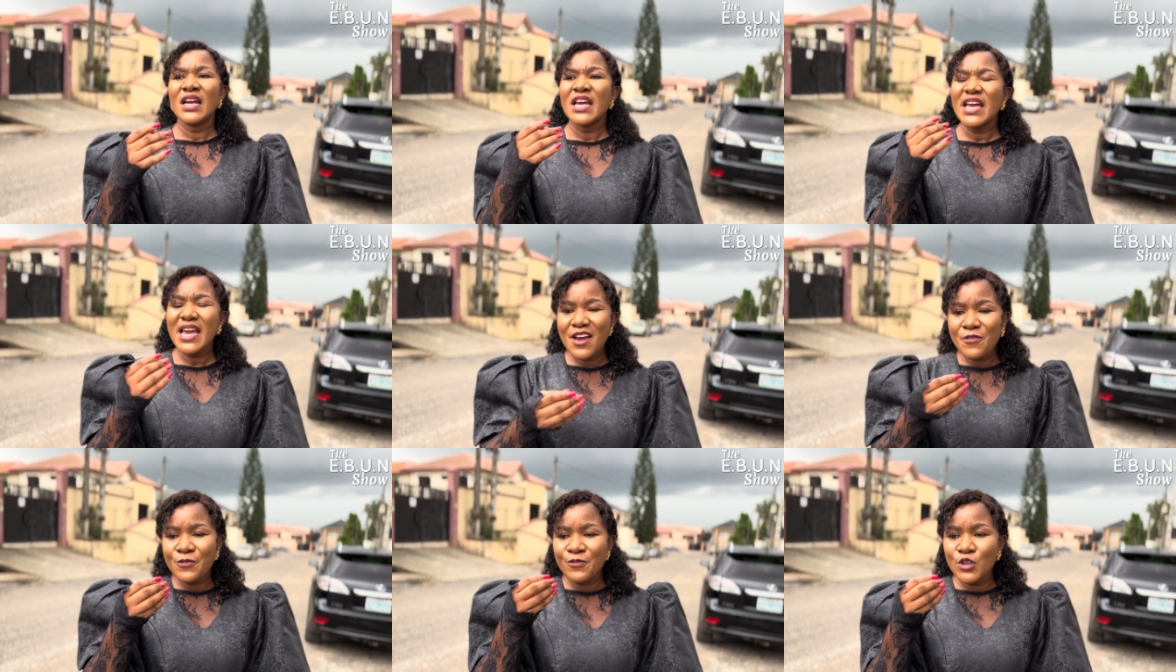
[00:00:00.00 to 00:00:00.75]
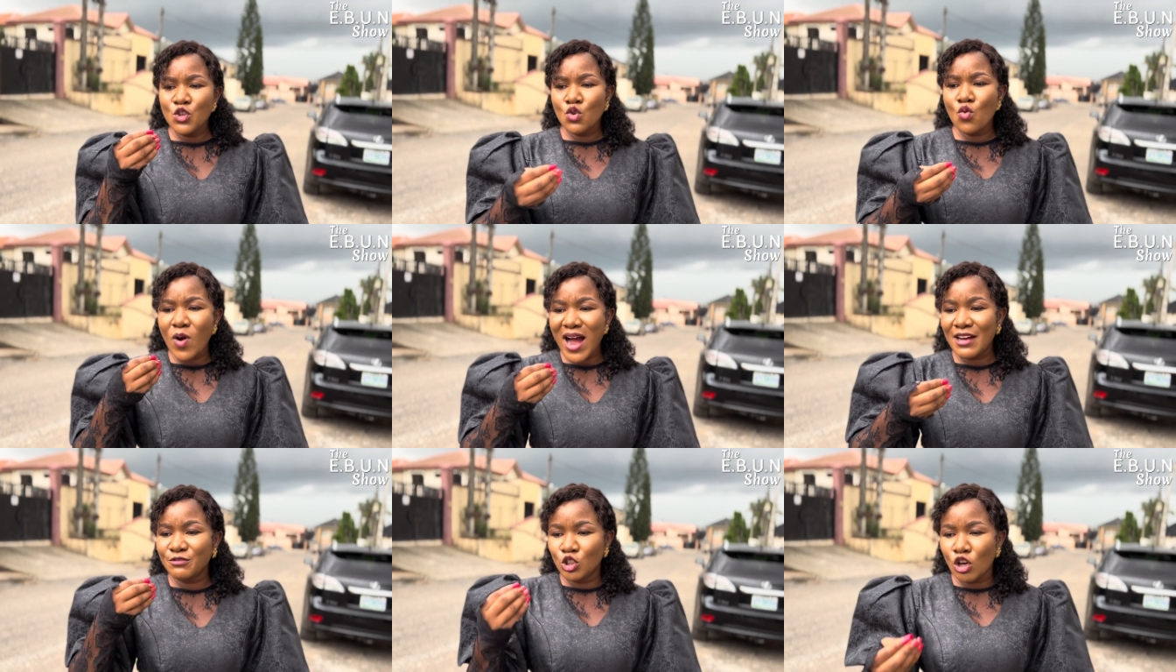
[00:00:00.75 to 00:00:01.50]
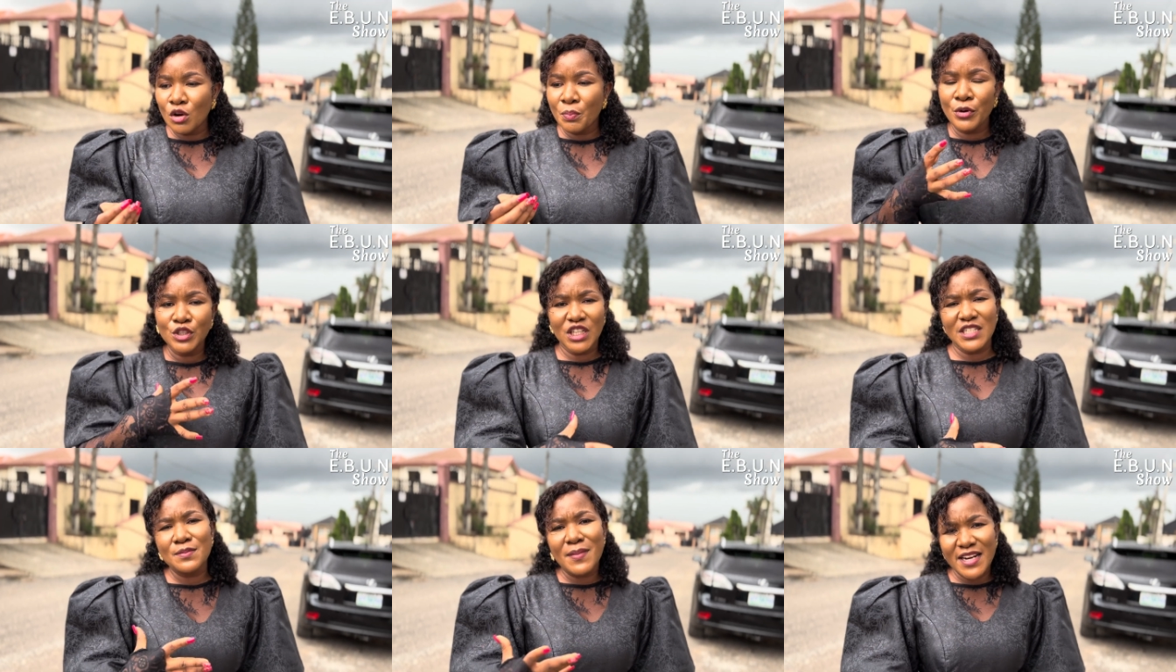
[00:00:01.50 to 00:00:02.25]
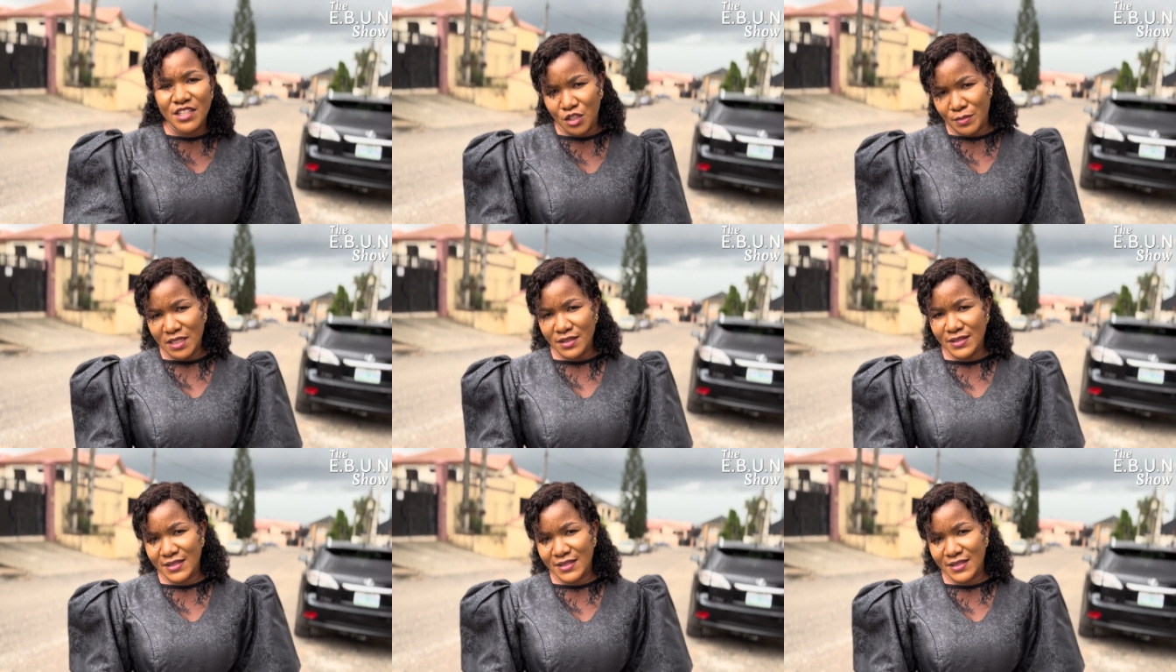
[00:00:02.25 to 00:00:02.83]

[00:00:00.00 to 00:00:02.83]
if you have done project management